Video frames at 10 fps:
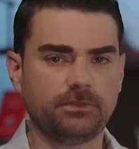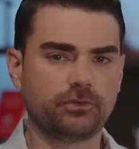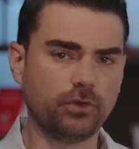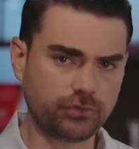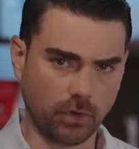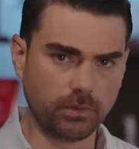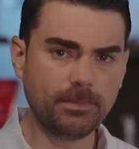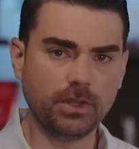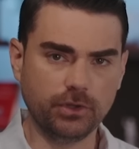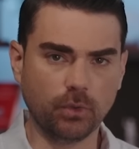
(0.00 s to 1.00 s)
There's no
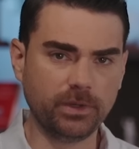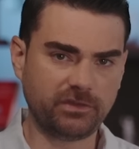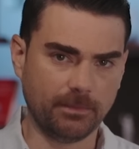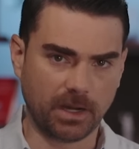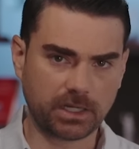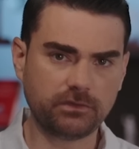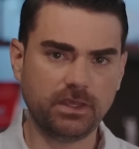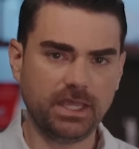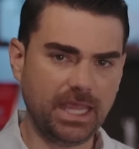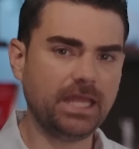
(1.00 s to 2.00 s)
showroom, no retail markets,
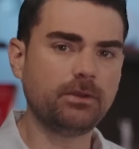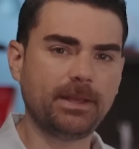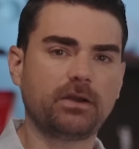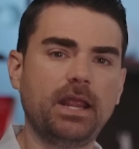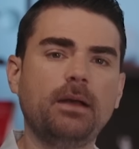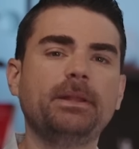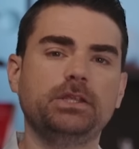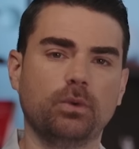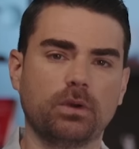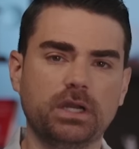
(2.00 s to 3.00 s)
and no matter how
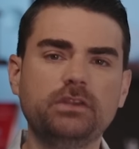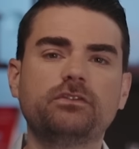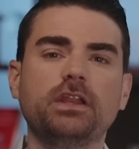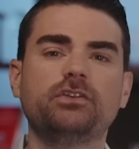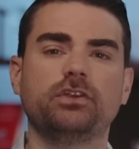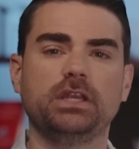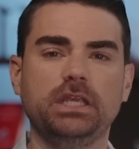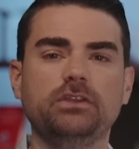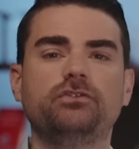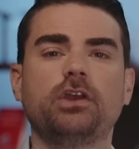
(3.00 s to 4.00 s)
many you order, installation
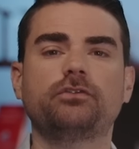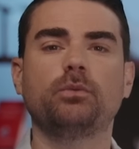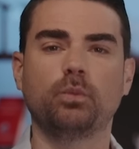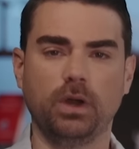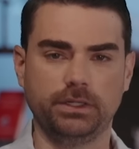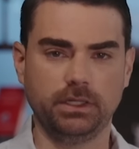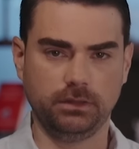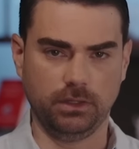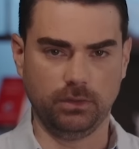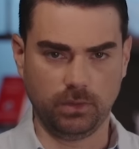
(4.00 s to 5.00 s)
is just one
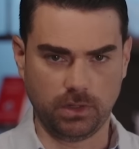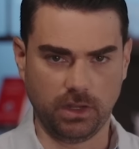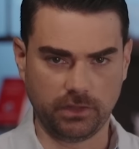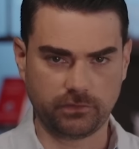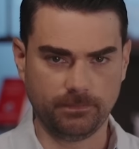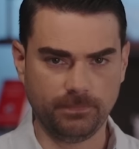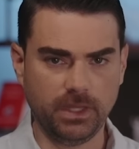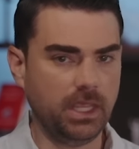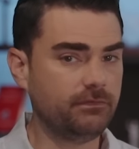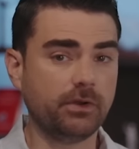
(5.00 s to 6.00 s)
low cost.
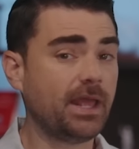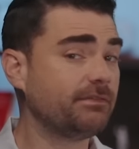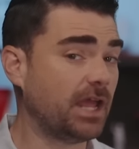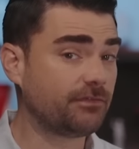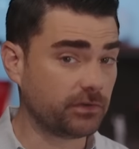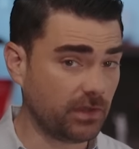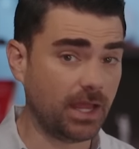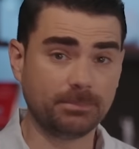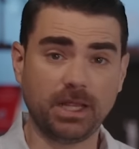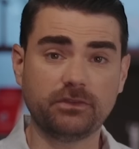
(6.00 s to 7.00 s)
If you don't have an eye for
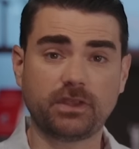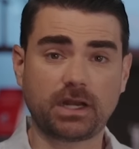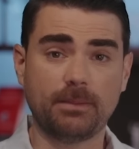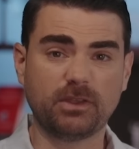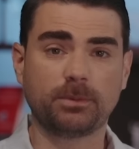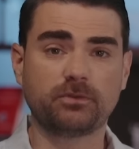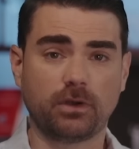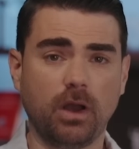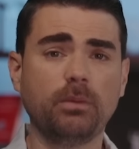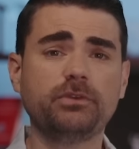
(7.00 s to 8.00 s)
design, Blinds.com experts
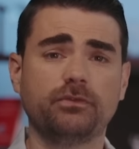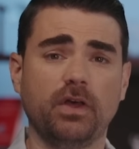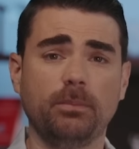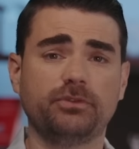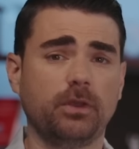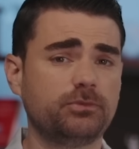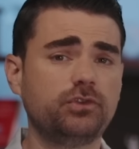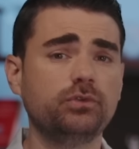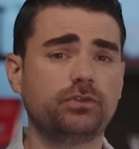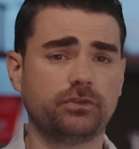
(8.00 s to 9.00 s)
are always available to help
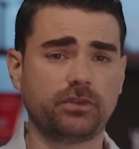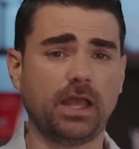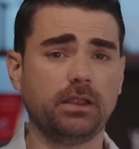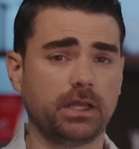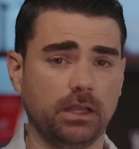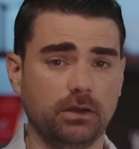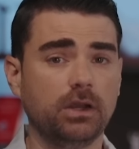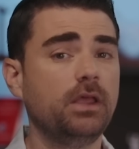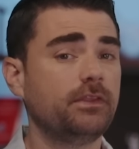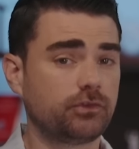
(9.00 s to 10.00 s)
choose the style and
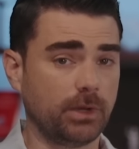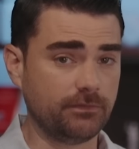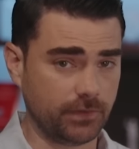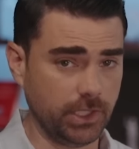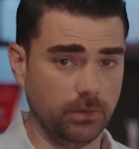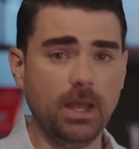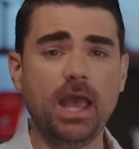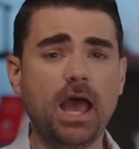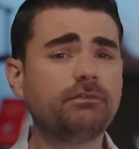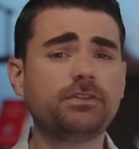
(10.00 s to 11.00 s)
color that's right for you.
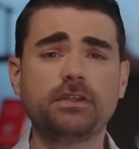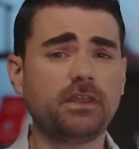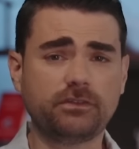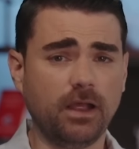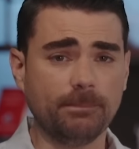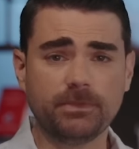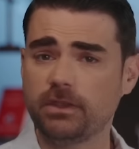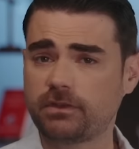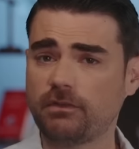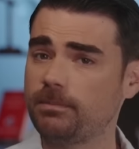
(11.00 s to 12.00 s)
Everything they sell
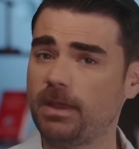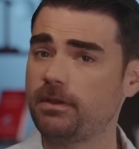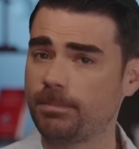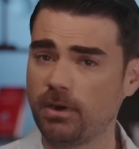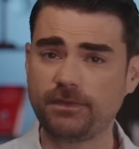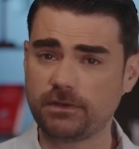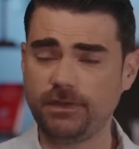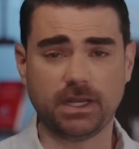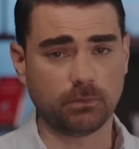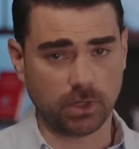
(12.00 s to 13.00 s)
is covered by their perfect
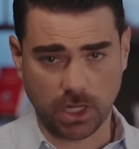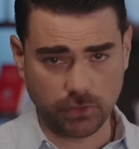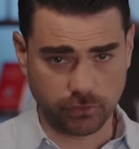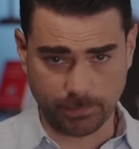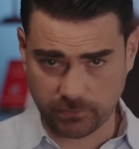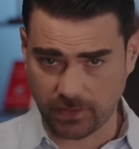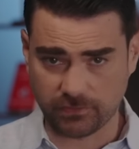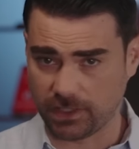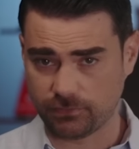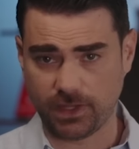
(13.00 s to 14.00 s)
fit and
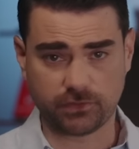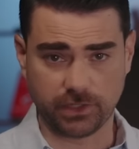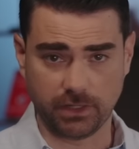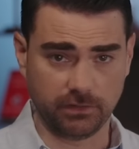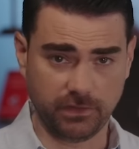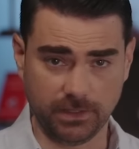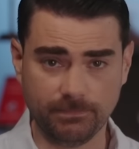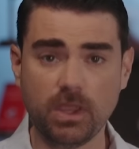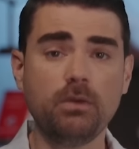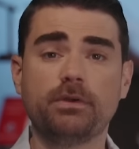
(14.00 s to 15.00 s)
100% satisfaction guarantee.
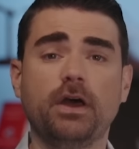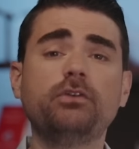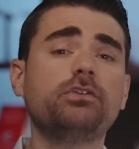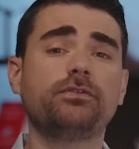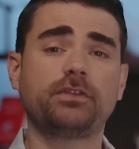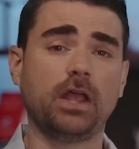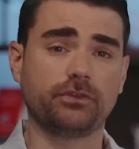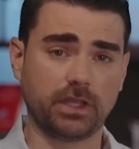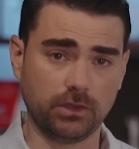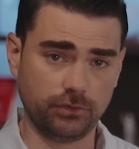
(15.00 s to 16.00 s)
With hundreds of
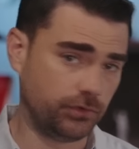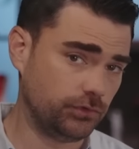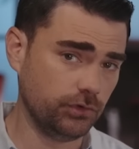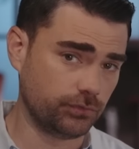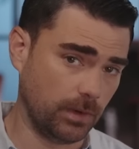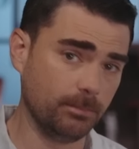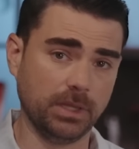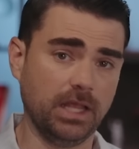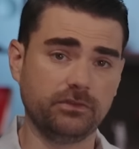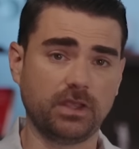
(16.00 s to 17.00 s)
styles and colors to choose from,
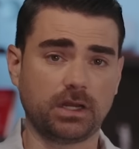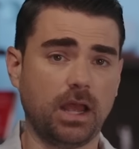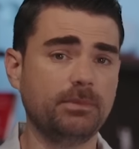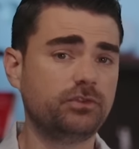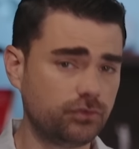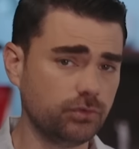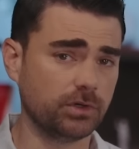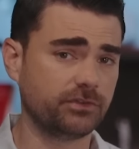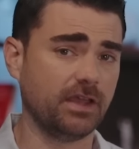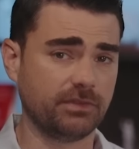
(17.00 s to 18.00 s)
Blinds.com is
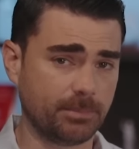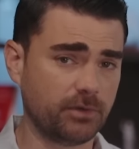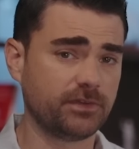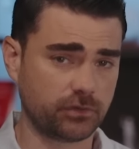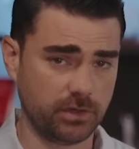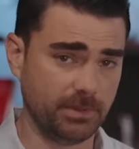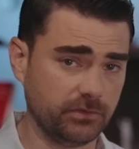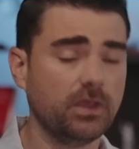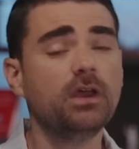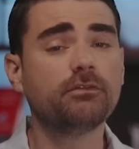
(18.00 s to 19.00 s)
sure to have the perfect
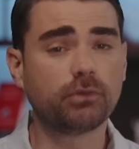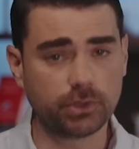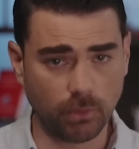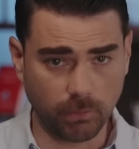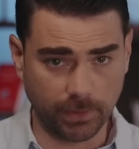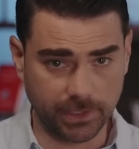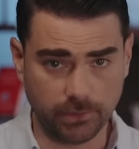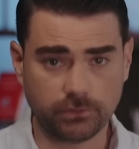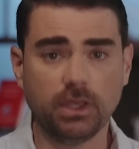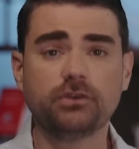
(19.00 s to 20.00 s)
treatments for your
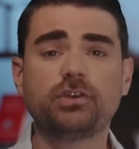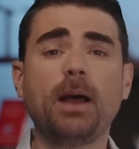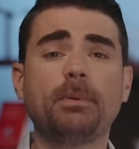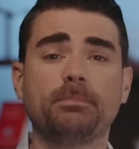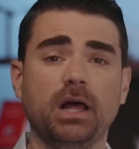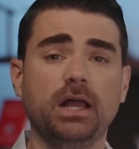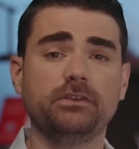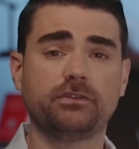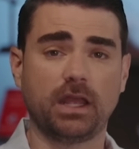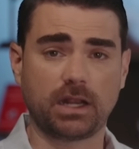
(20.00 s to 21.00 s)
windows. Shop
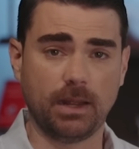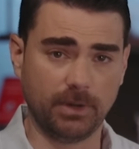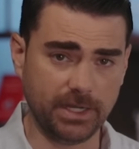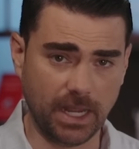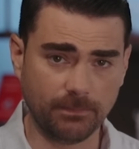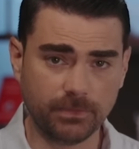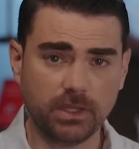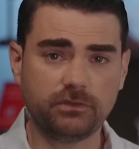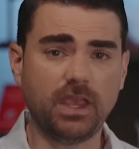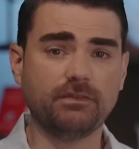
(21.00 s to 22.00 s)
Blinds.com right now.
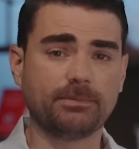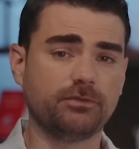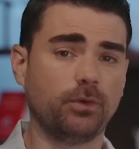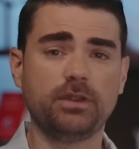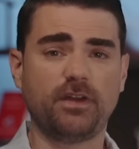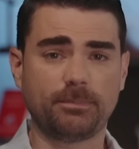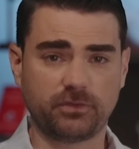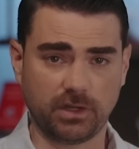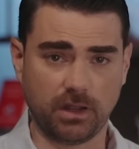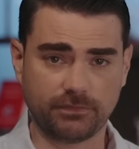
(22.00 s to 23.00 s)
Save up to
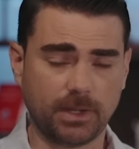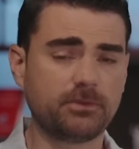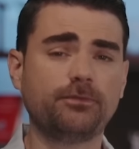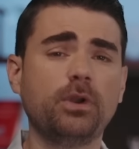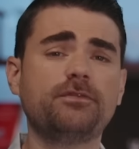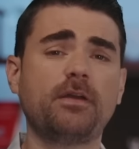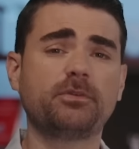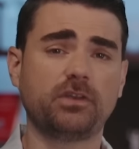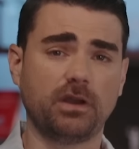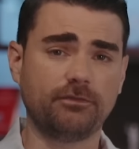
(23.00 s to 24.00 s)
45% off. Get up to
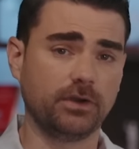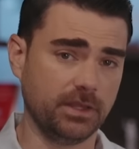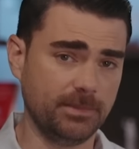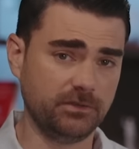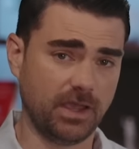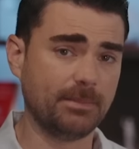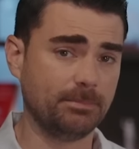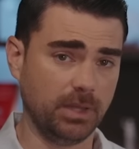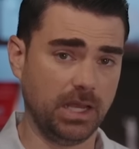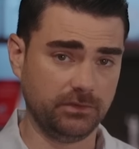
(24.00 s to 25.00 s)
45% off for a limited time
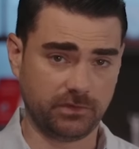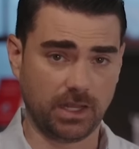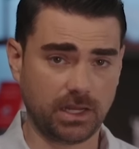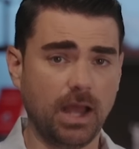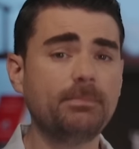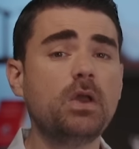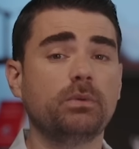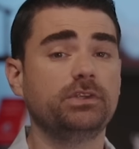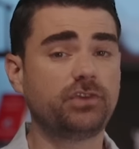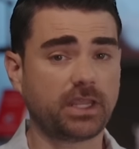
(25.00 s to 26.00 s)
at Blinds.com.
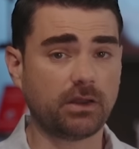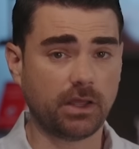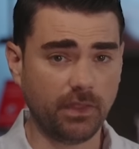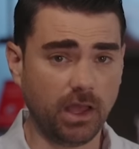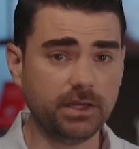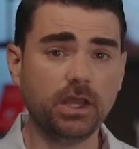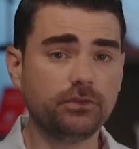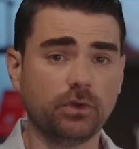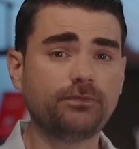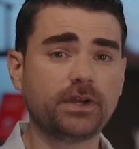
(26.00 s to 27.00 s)
When you check out online,
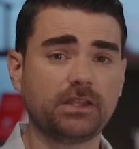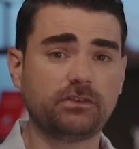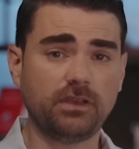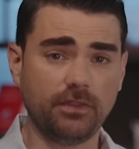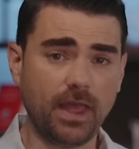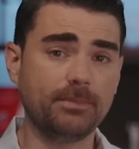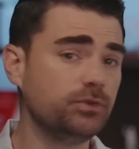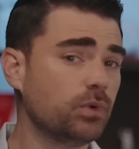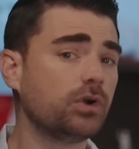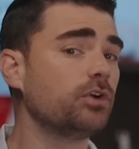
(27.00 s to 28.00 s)
don't forget to tell them
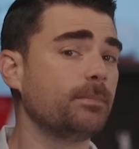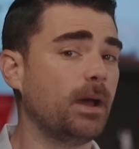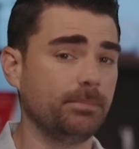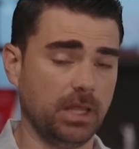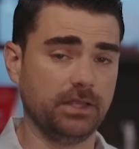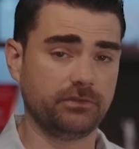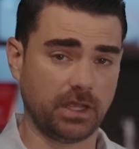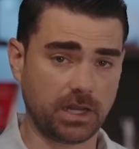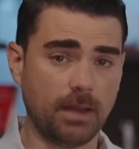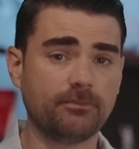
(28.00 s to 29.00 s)
you heard about
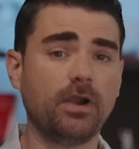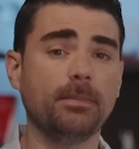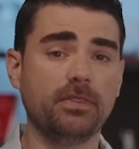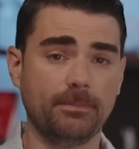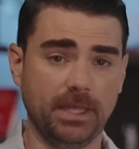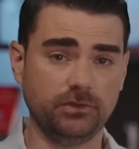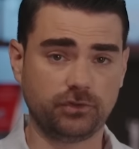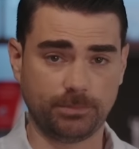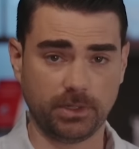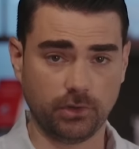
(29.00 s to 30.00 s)
Blinds.com from The Ben
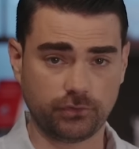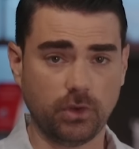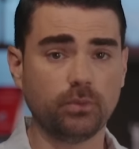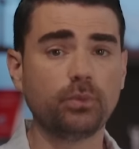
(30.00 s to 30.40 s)
Shapiro Show.